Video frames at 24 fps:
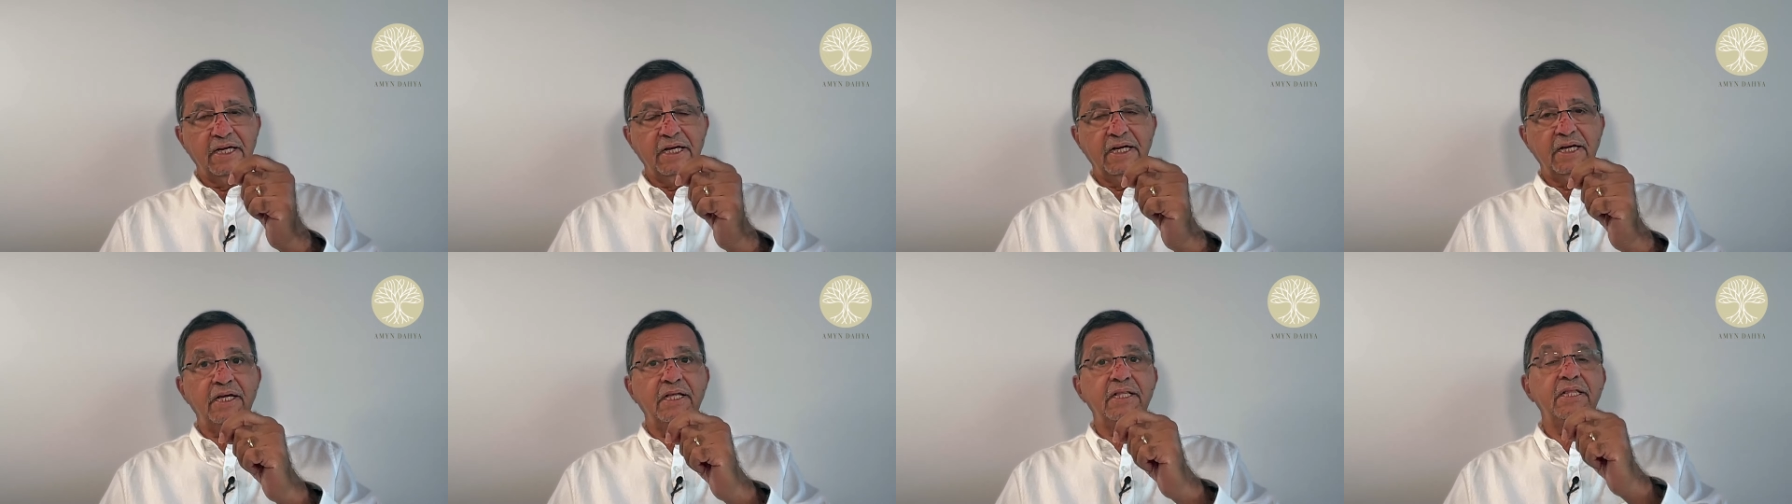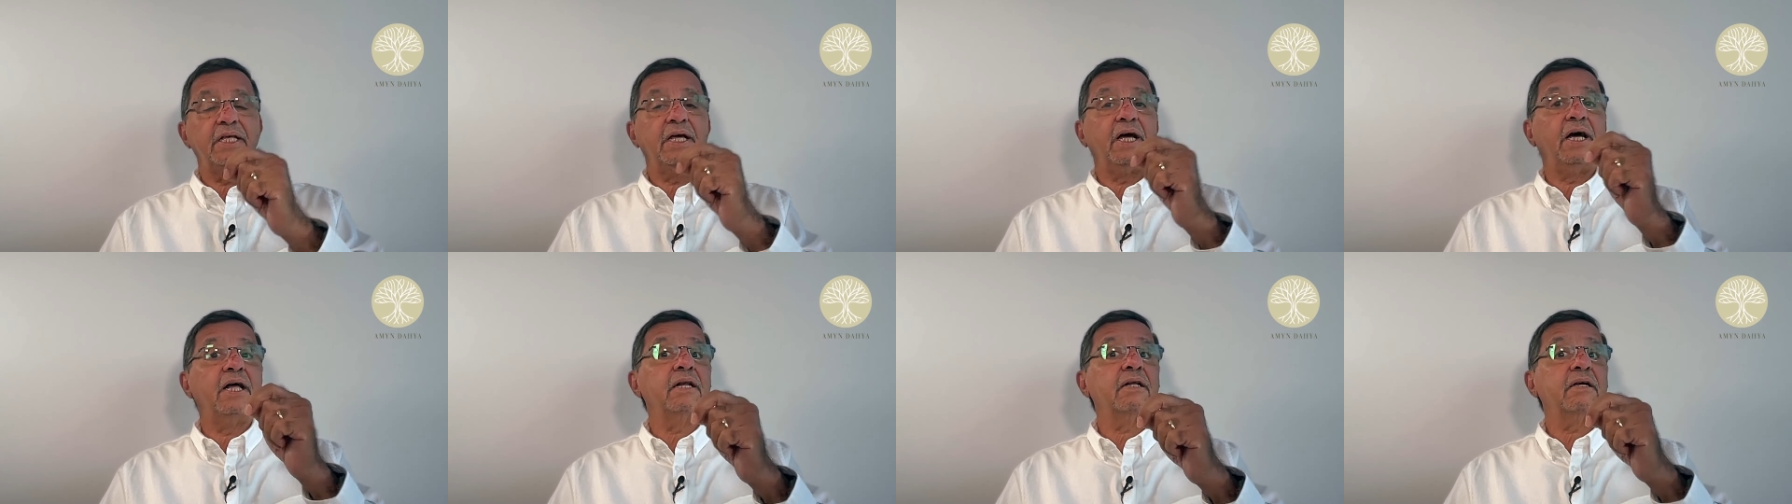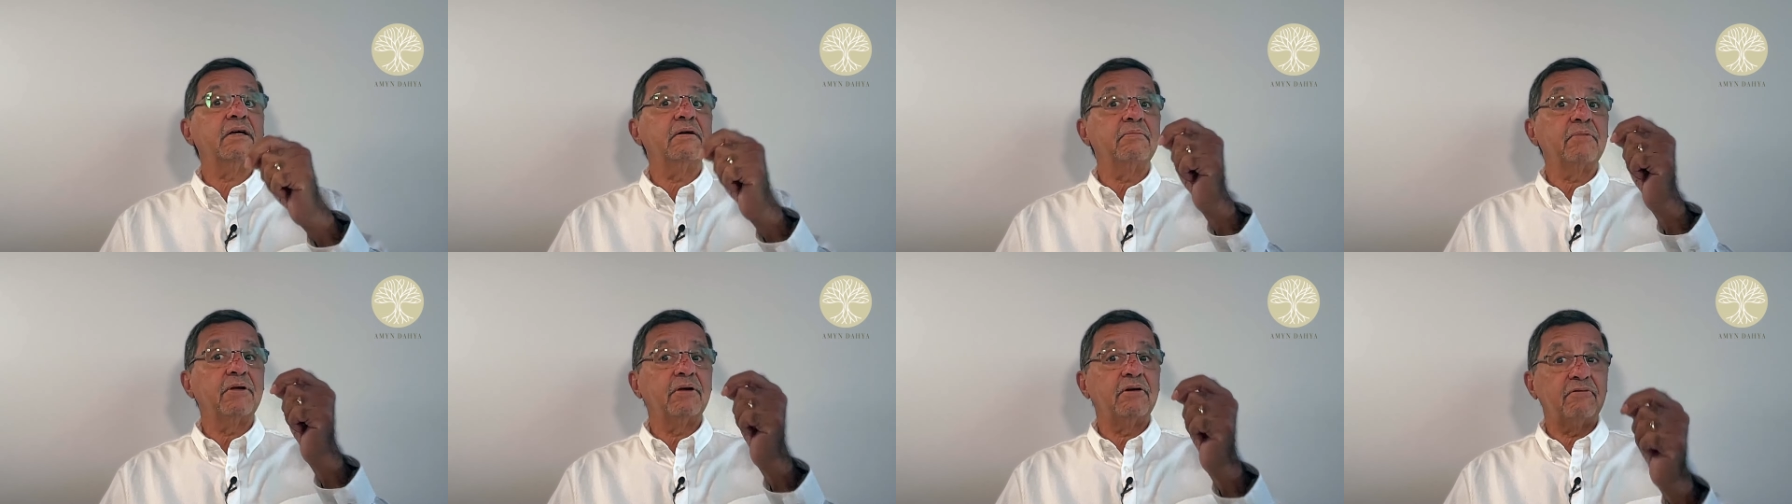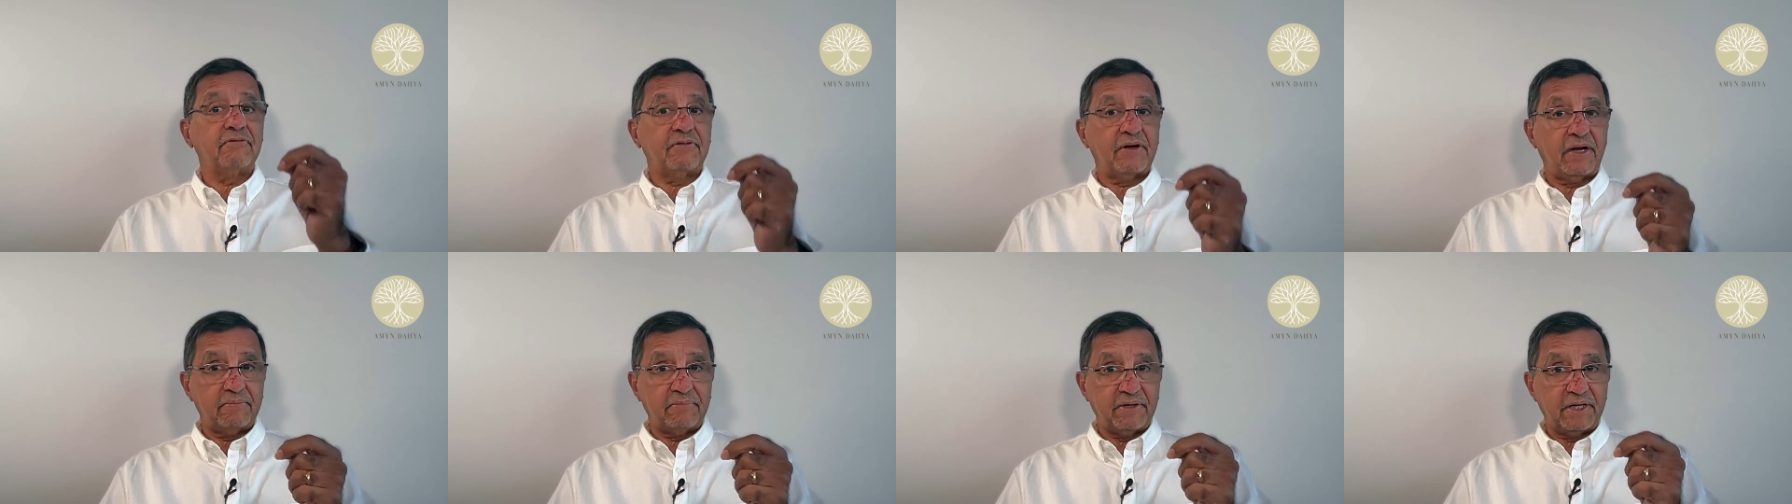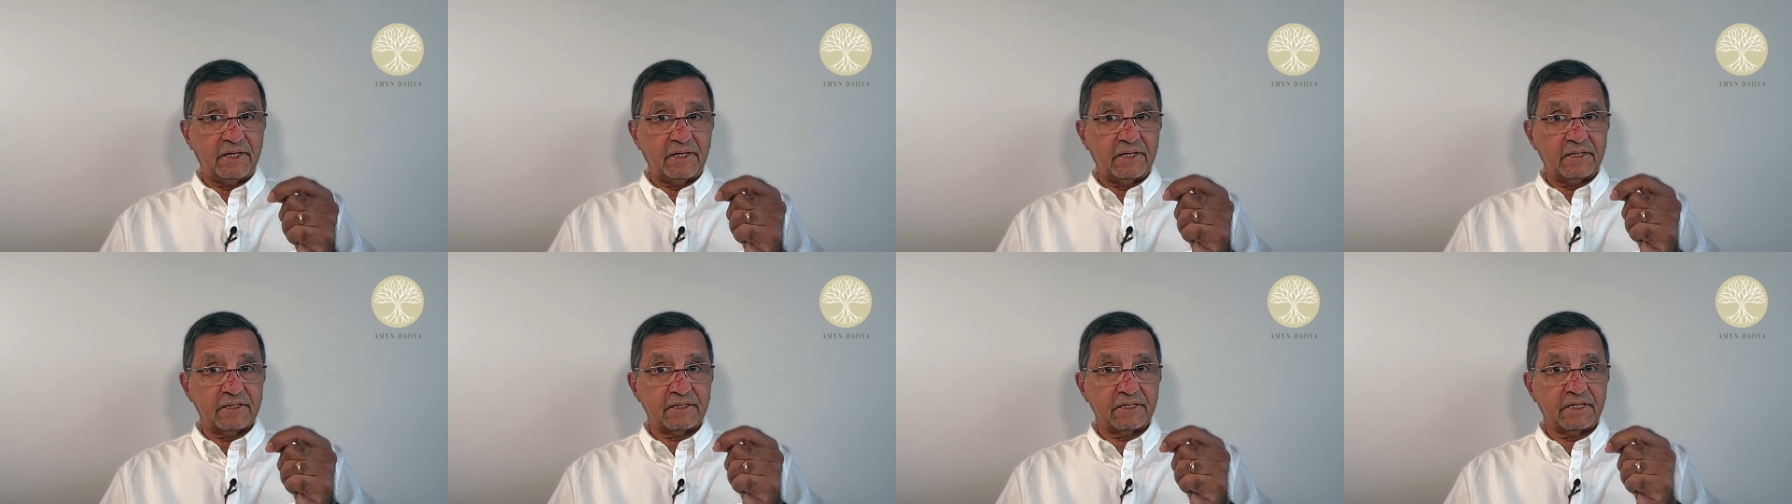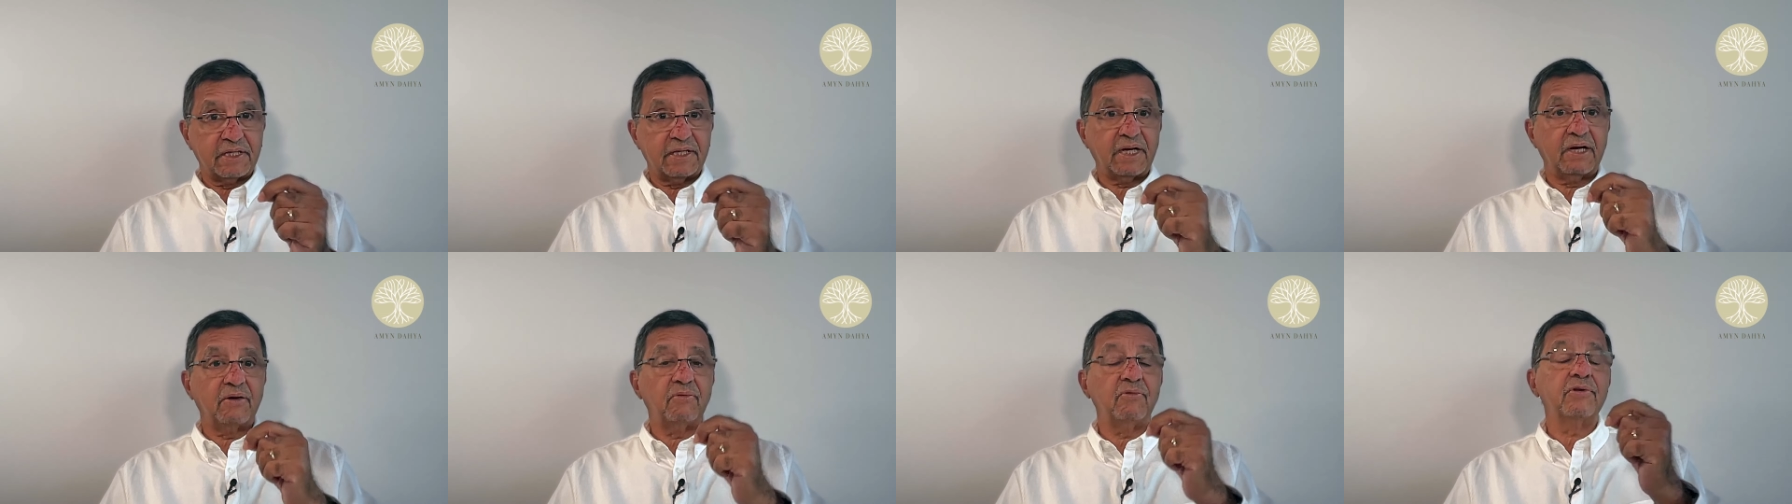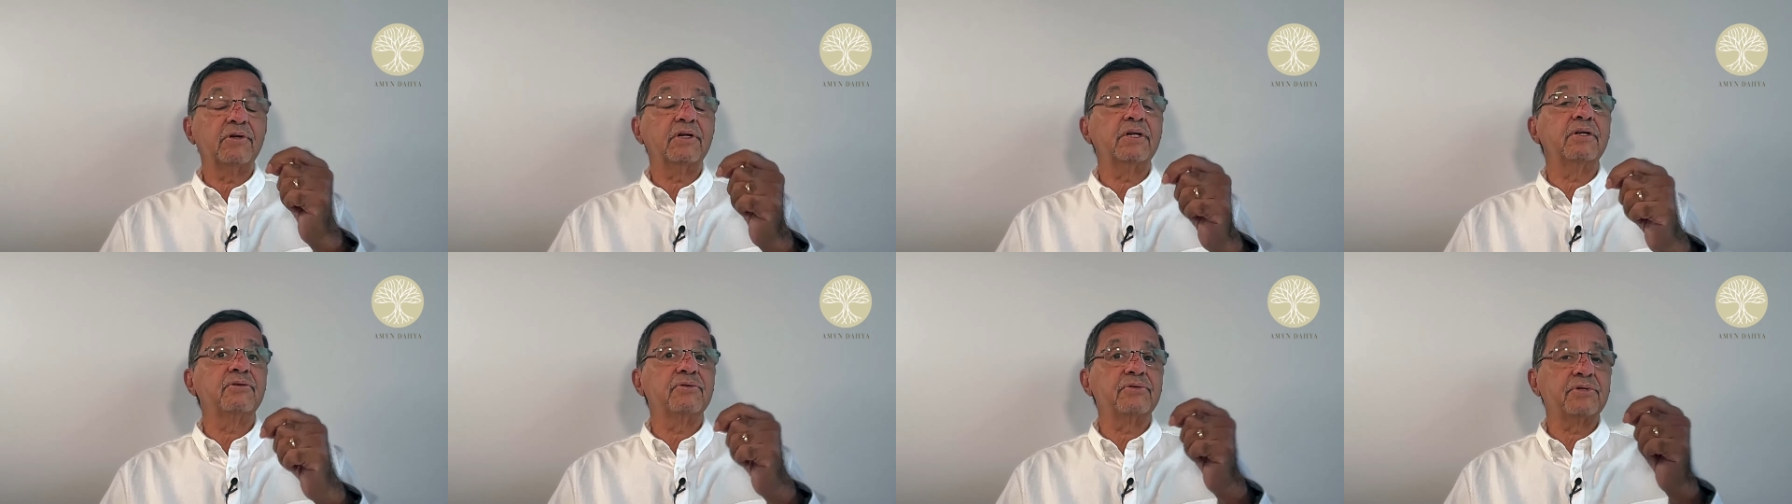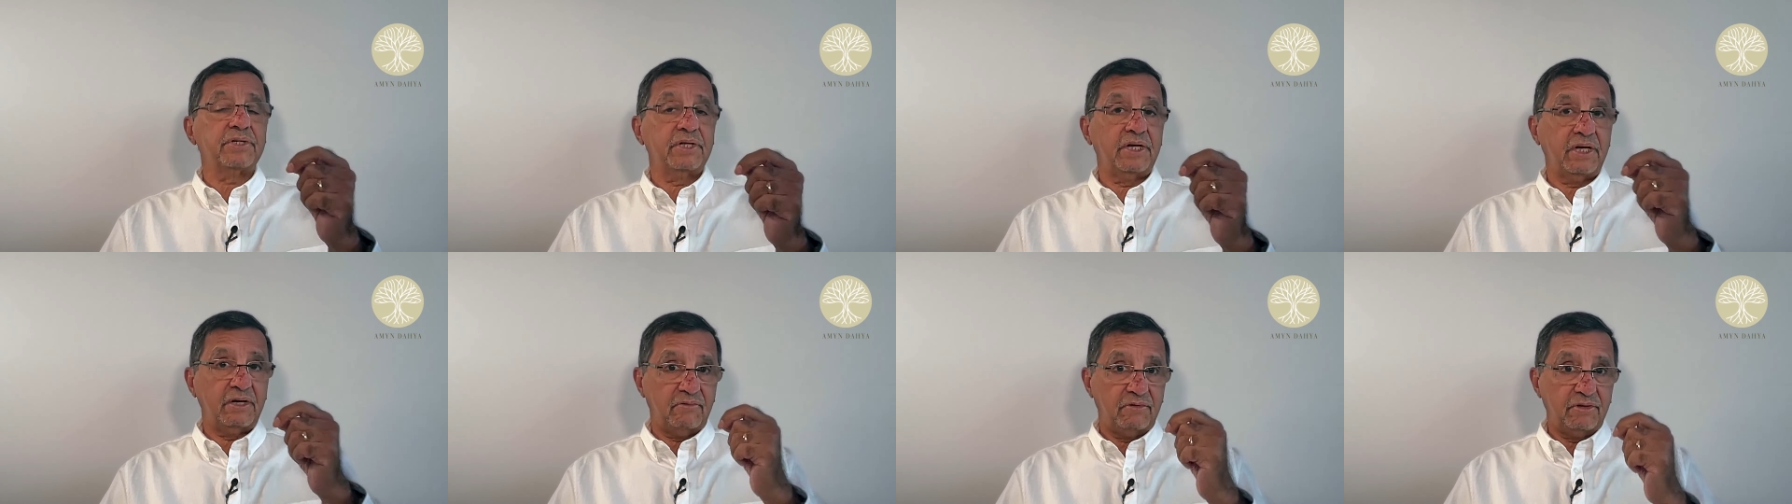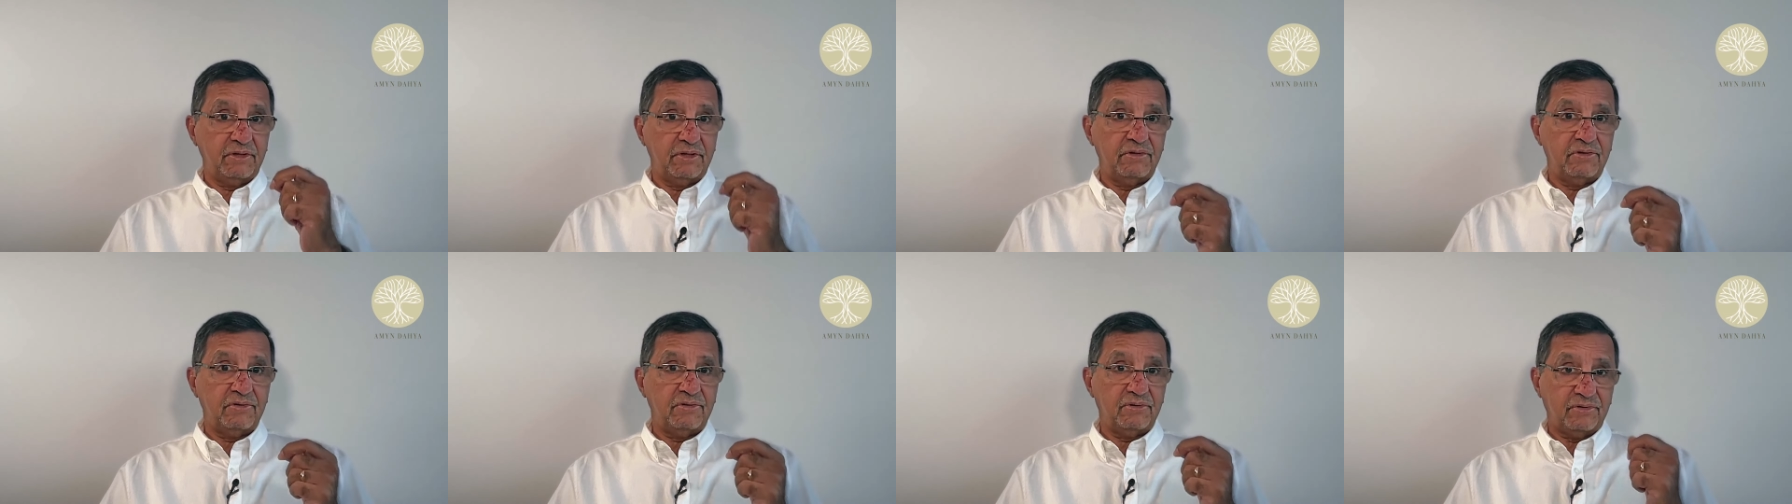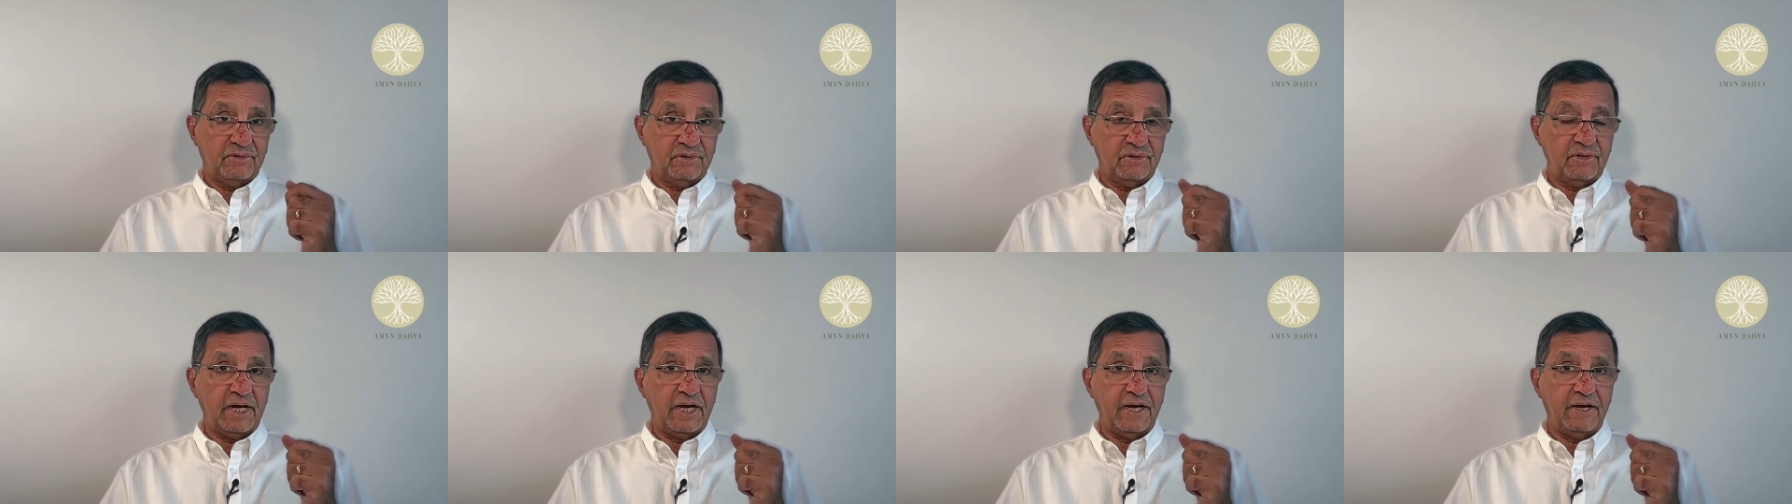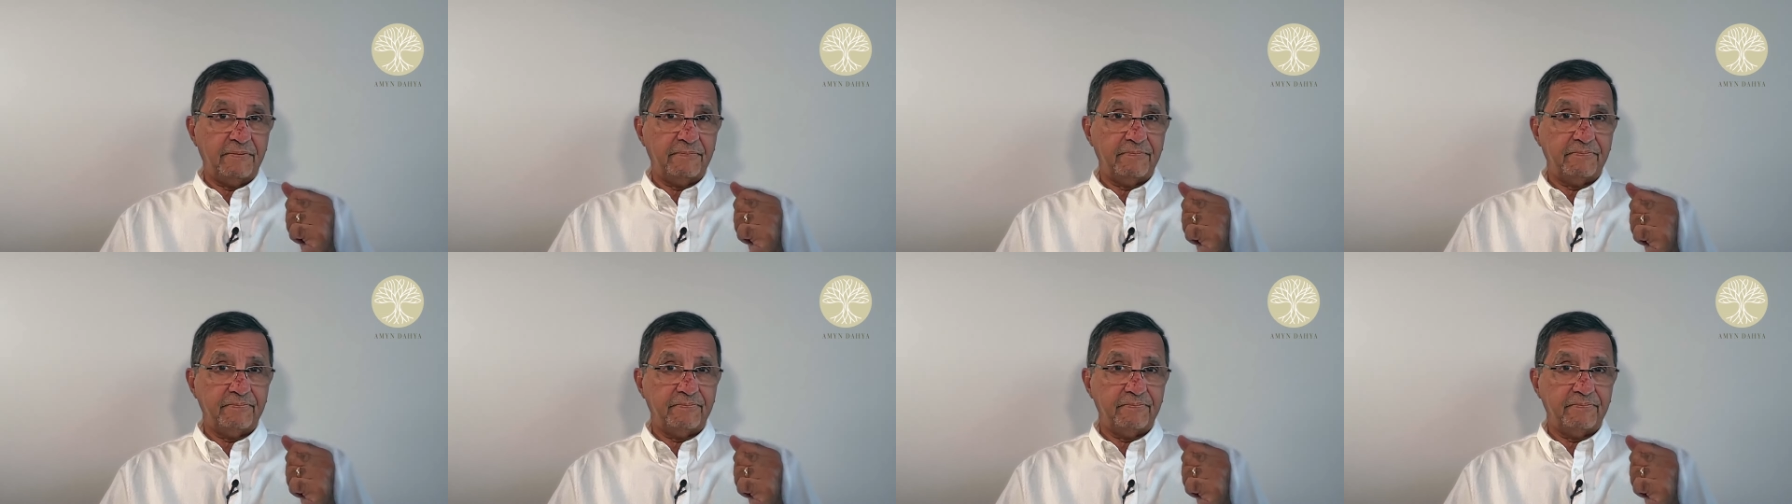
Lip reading: in the Alchemy of Happiness that I wanted to share with you today.